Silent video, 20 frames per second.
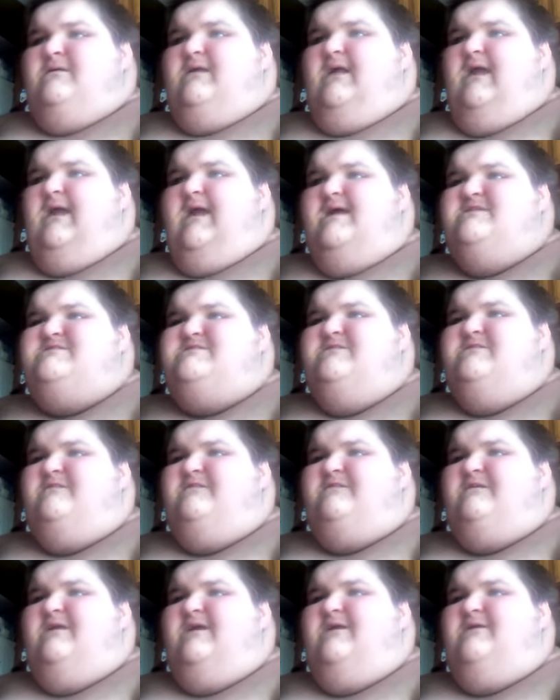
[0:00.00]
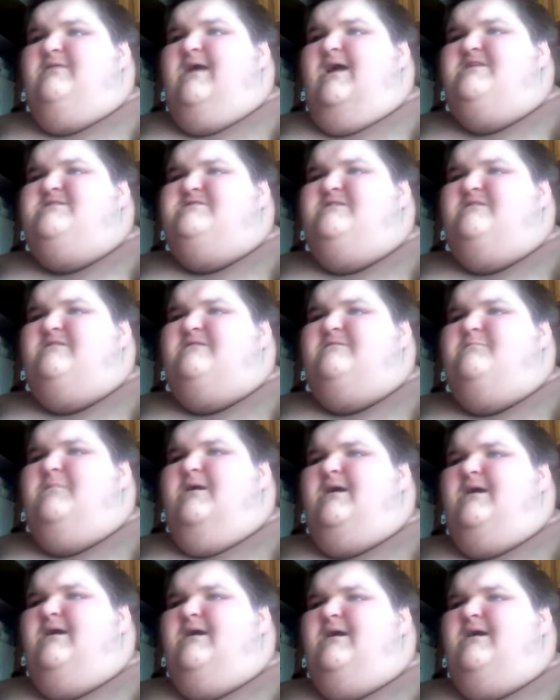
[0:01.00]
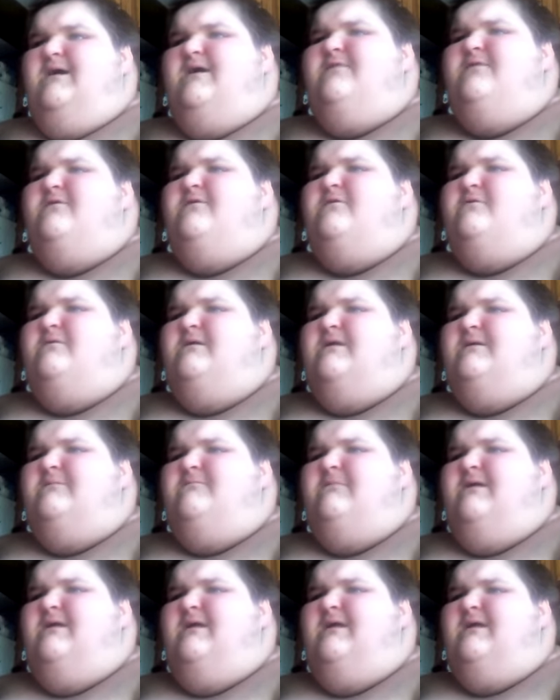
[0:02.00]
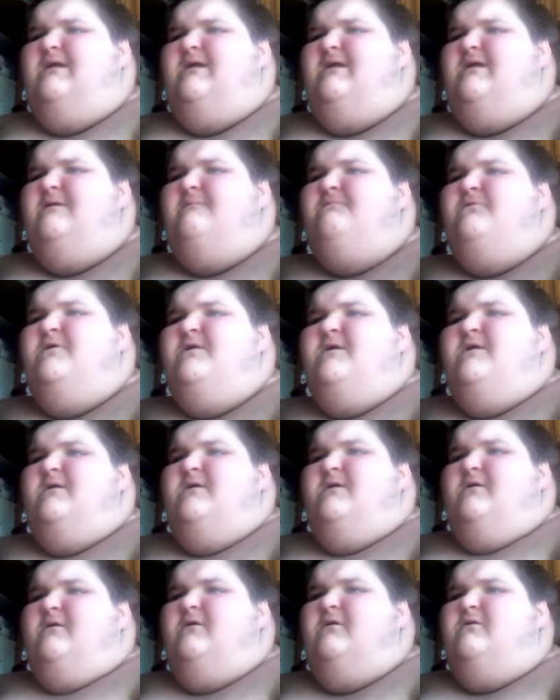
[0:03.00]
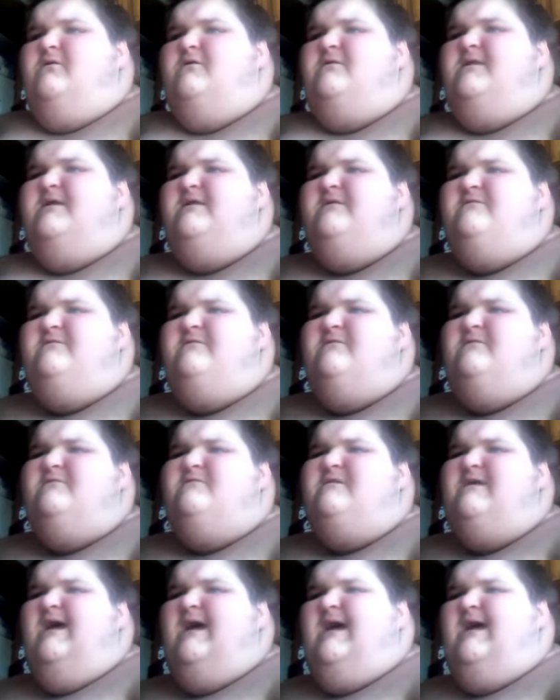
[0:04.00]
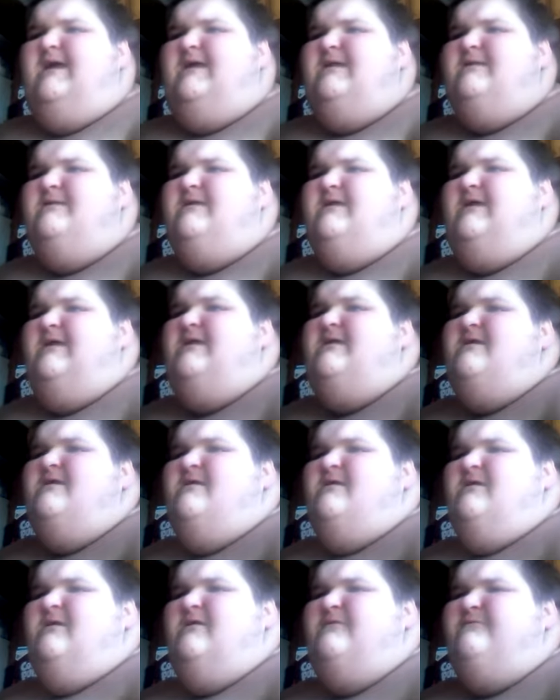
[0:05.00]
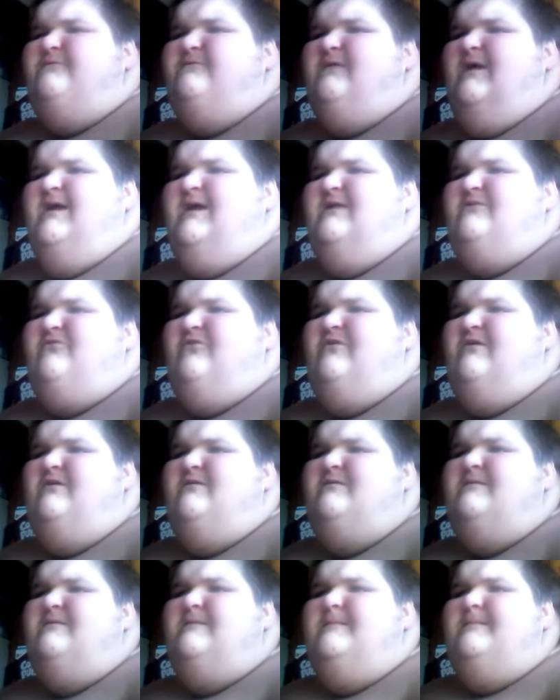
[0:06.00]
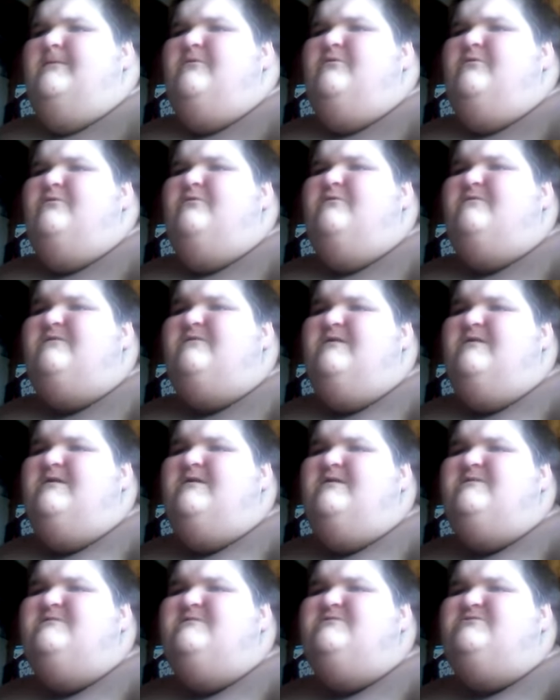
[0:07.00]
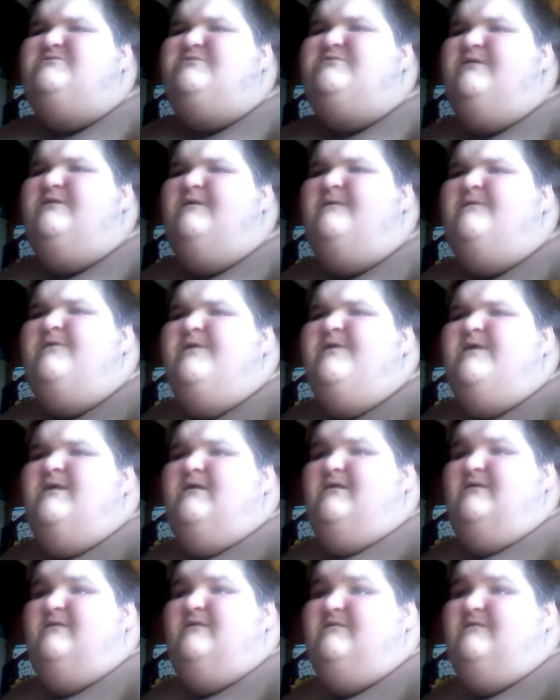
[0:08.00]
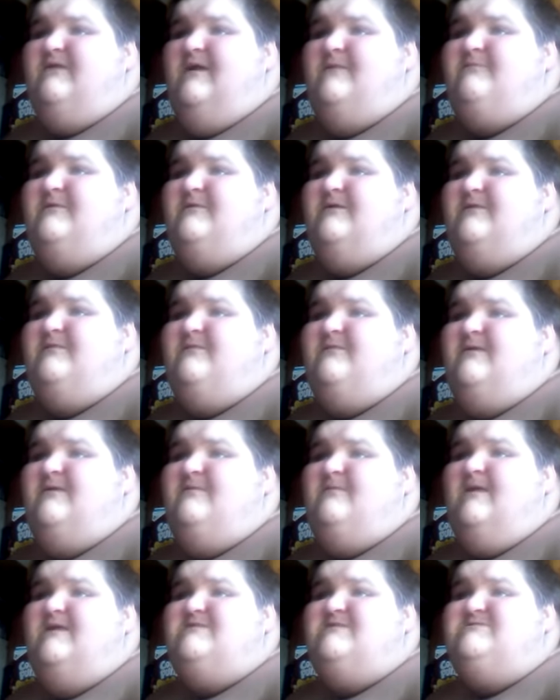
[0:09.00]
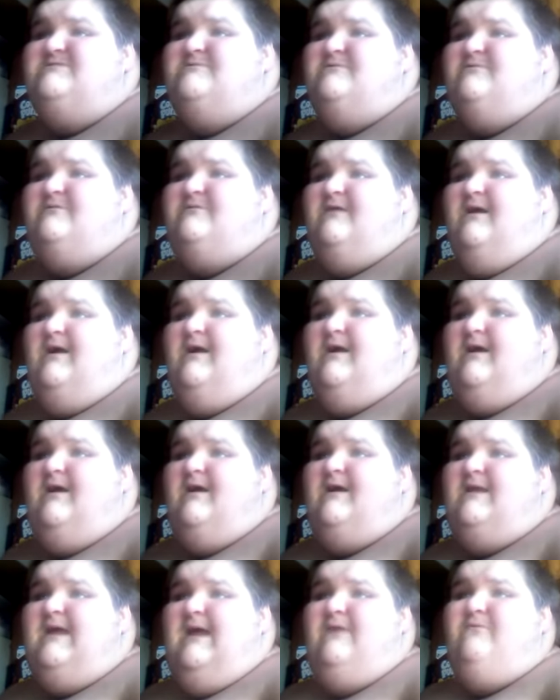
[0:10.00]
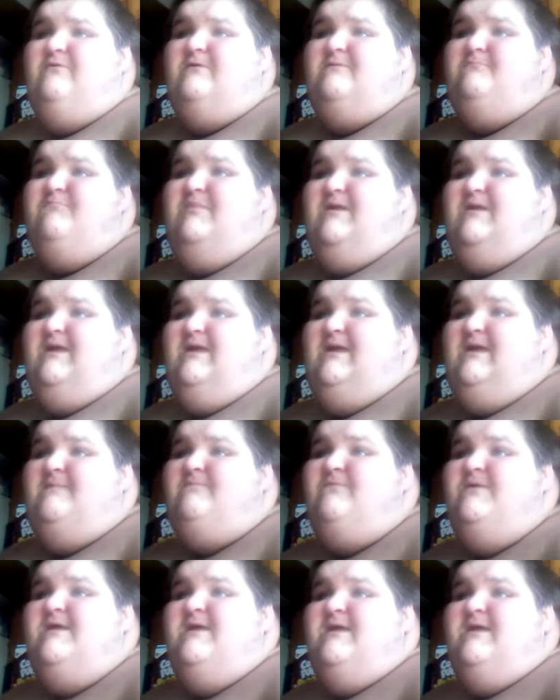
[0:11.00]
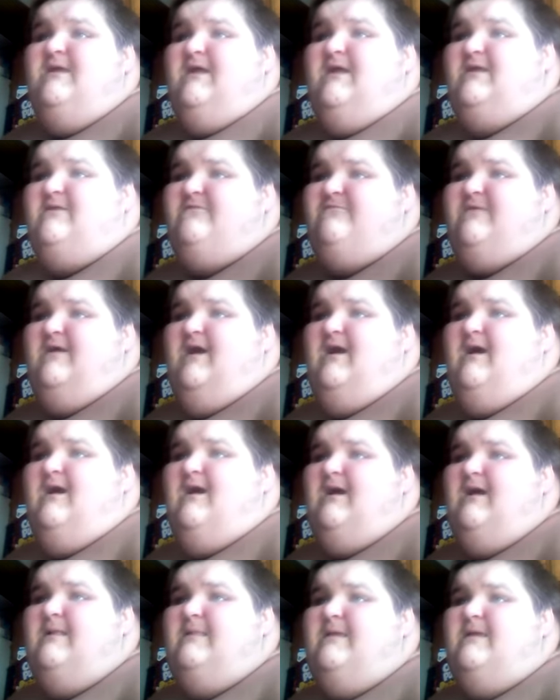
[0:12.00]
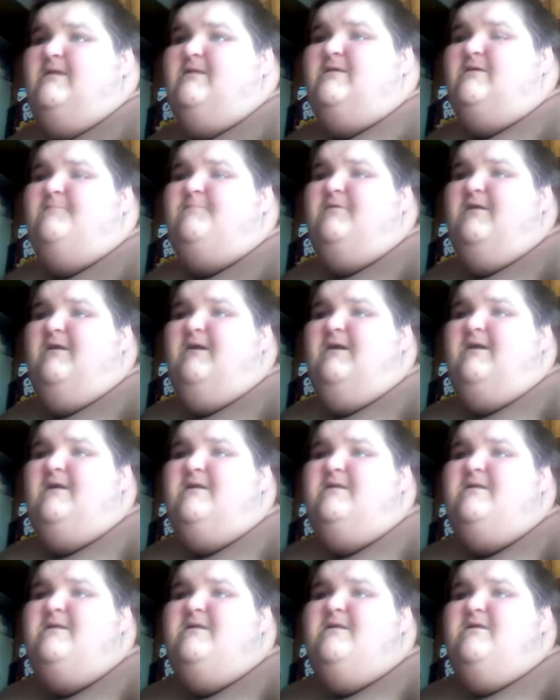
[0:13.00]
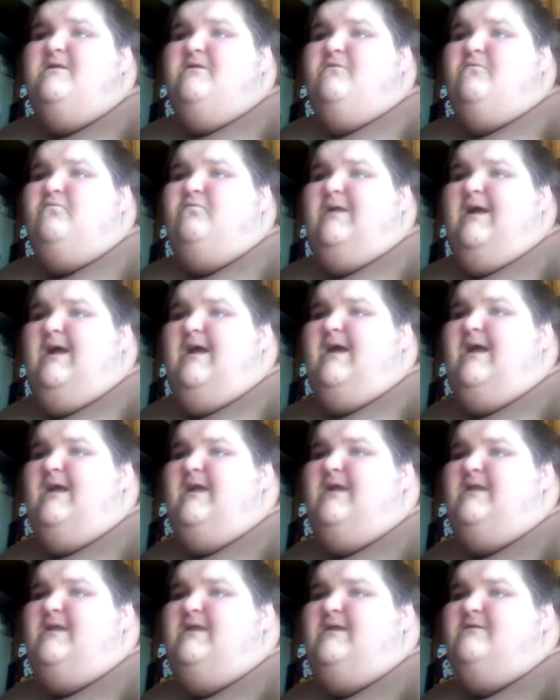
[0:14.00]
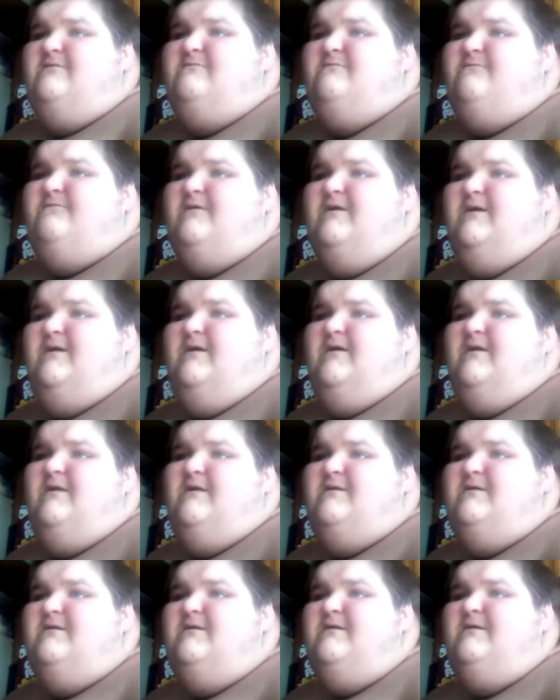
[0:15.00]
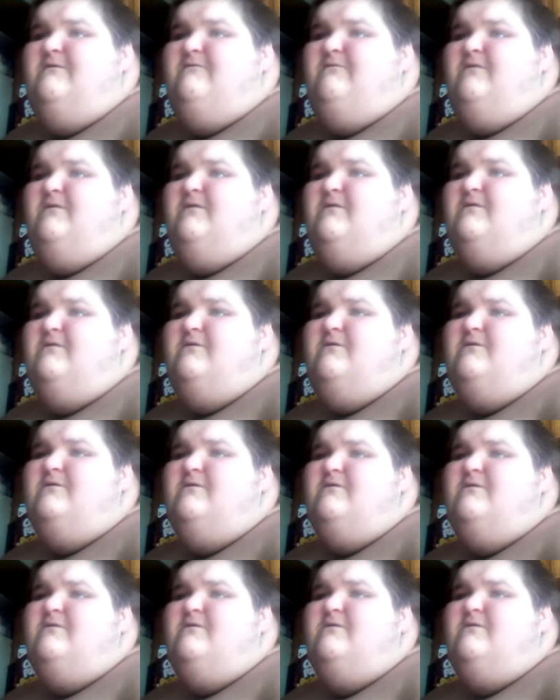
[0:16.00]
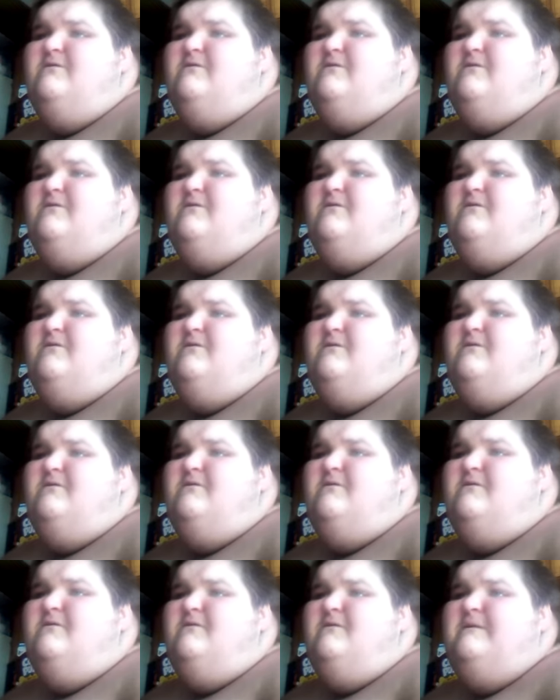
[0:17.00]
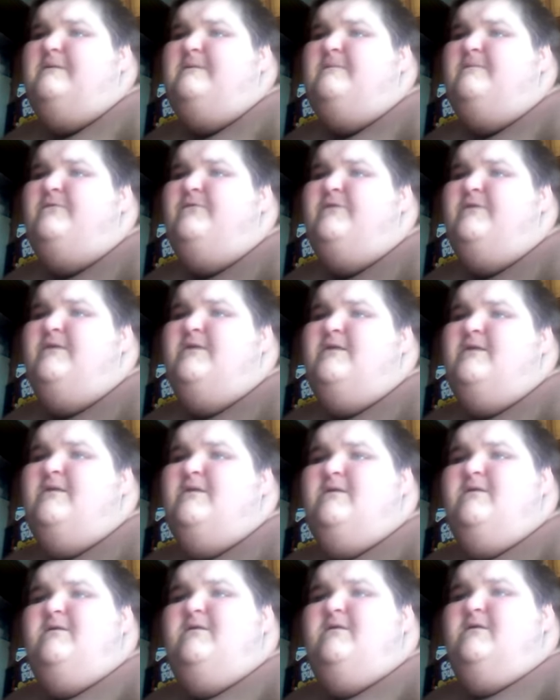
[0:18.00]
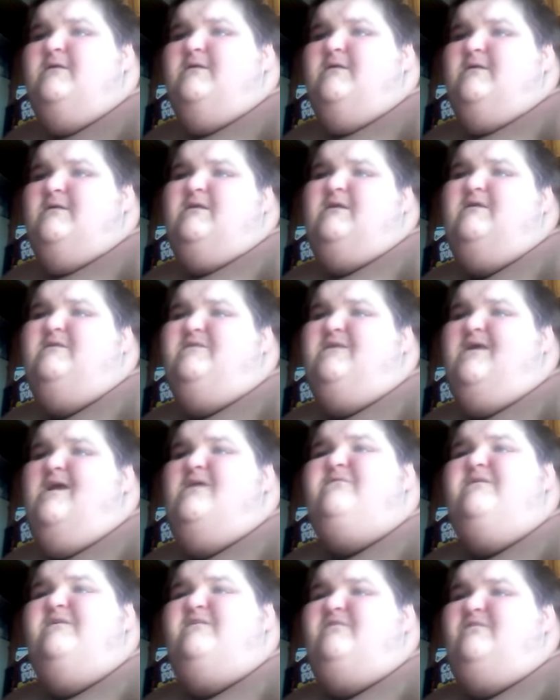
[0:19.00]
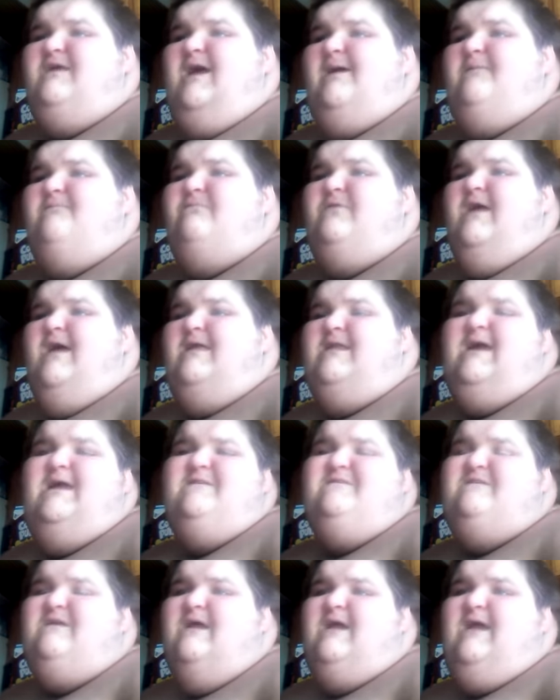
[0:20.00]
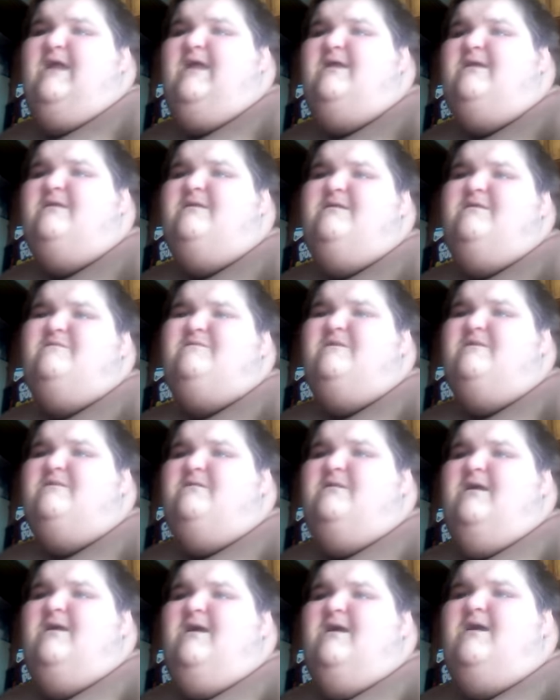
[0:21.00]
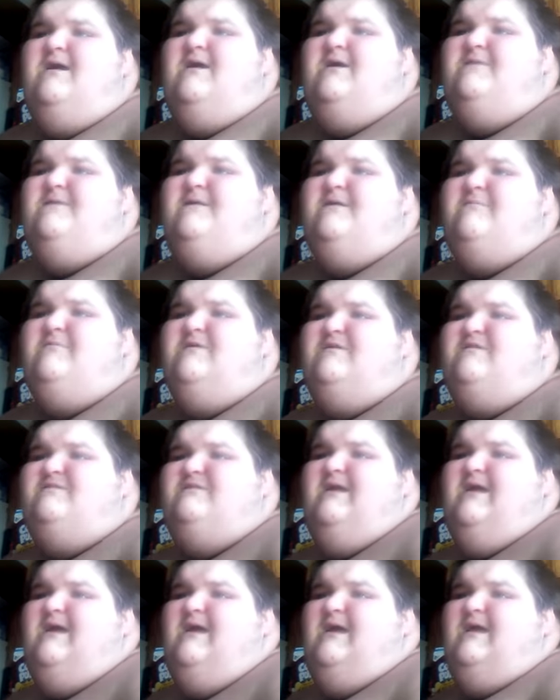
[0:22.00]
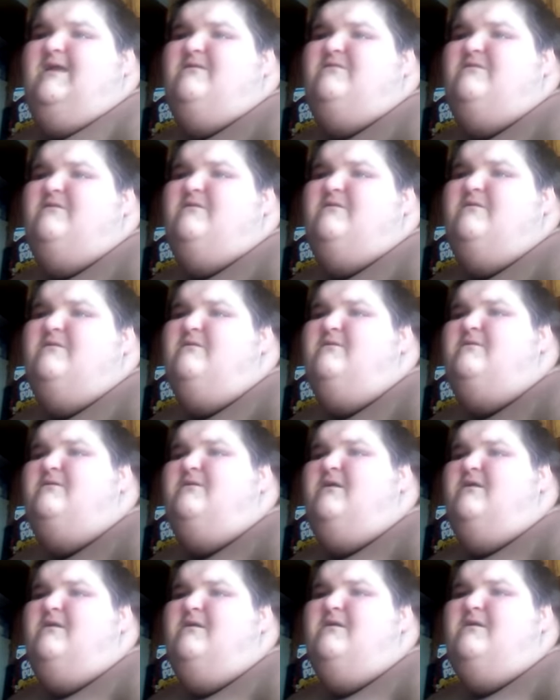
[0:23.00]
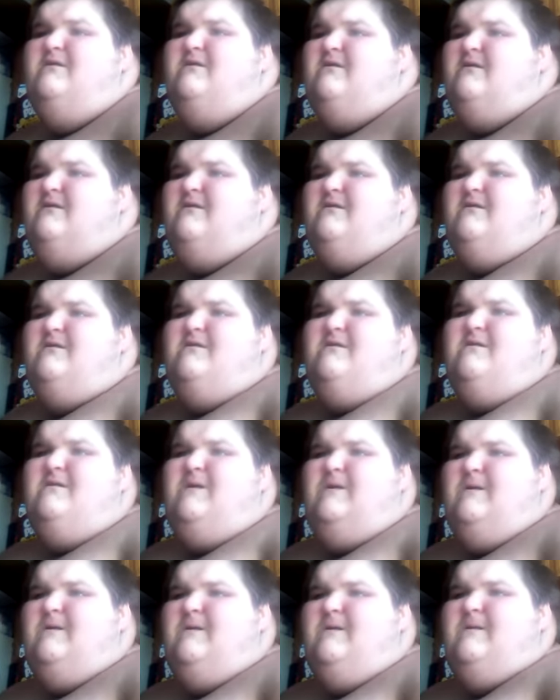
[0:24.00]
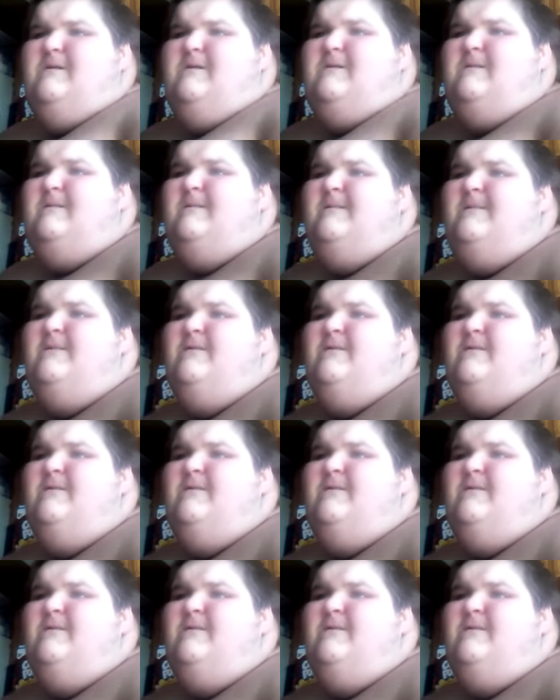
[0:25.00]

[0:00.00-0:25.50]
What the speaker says: Can't you see that you're smothering me? Holding too tightly, afraid to lose control. 'Cause everything that you thought I would be has fallen apart right in front of you. 'Cause every step that I take is another mistake to you.